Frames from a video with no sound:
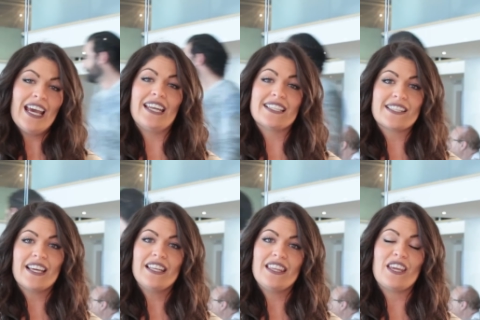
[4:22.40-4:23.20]
and it's
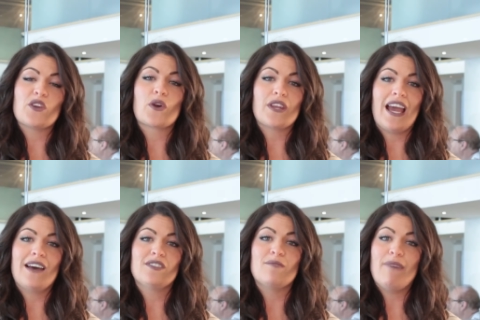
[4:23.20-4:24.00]
likely that you already
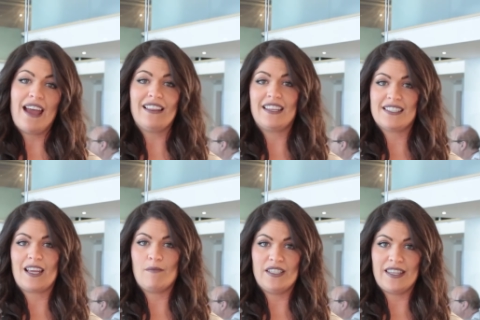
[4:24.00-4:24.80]
have some backlinks
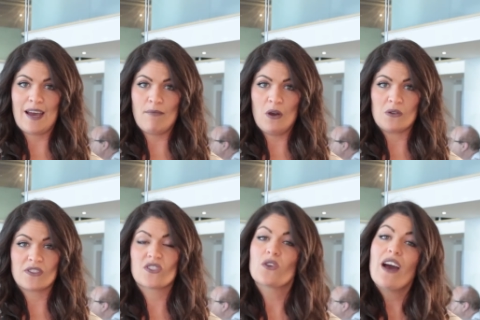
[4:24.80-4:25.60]
coming to that
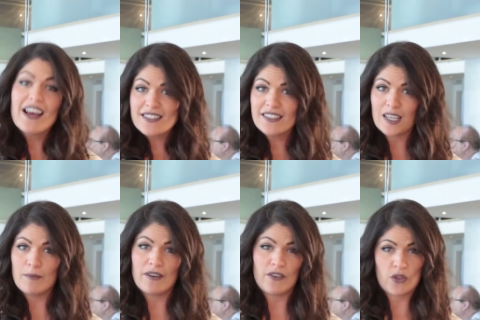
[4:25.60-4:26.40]
post, so it has a little
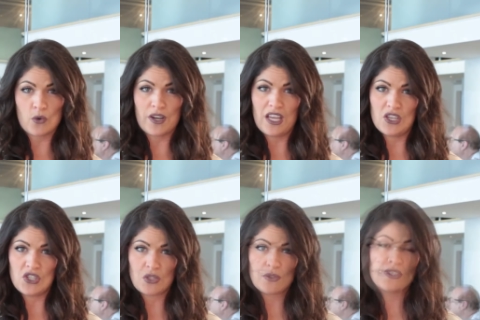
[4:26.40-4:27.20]
bit of authority and
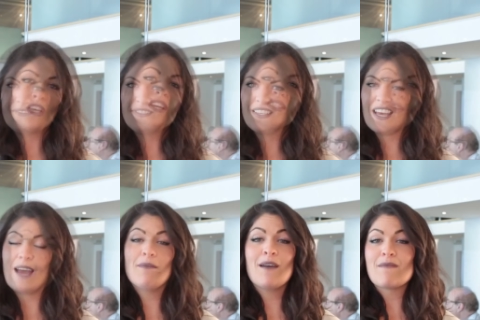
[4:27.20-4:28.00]
juice.
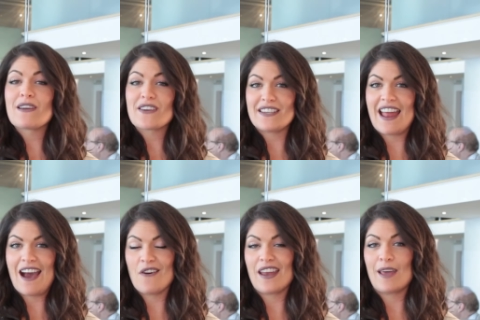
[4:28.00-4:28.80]
I'm not married
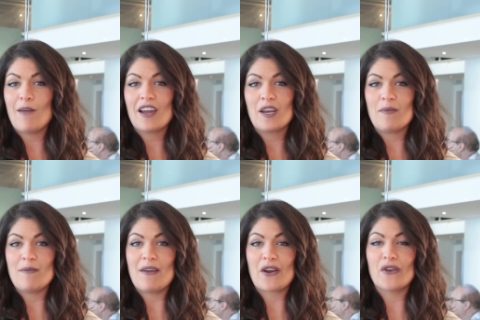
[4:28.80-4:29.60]
now, and I'm not going to
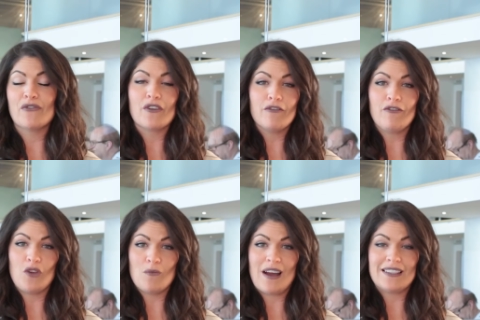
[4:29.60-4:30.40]
be married for a
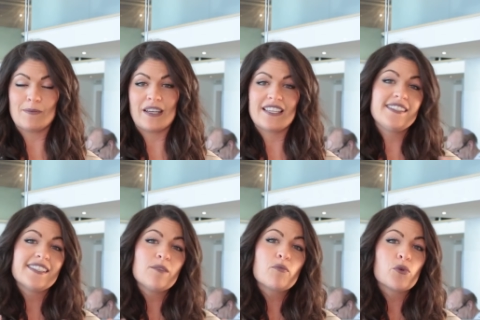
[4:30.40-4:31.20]
few months, but I can
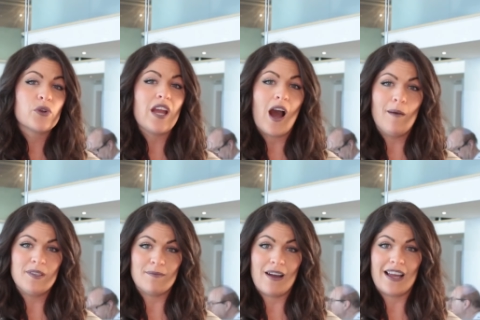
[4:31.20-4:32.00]
still
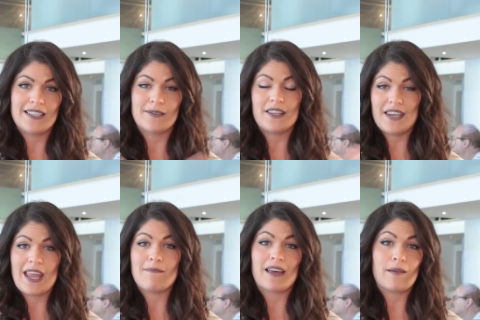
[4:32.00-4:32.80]
pre-optimize the
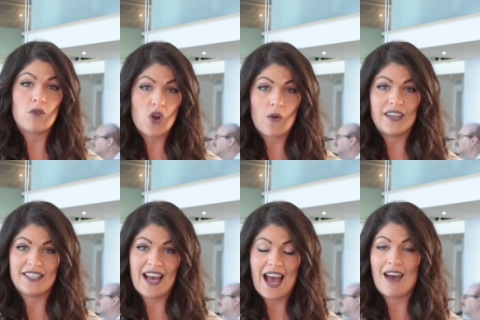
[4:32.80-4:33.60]
name that I'm going
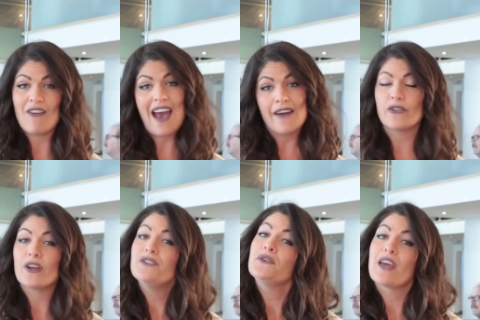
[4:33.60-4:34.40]
to have
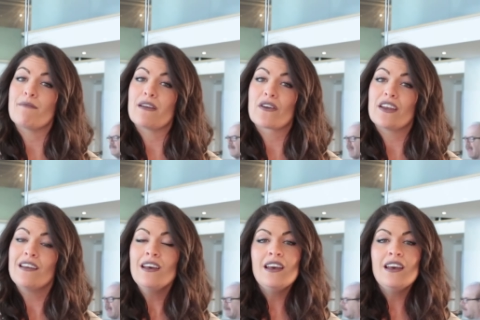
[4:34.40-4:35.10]
after I do get married.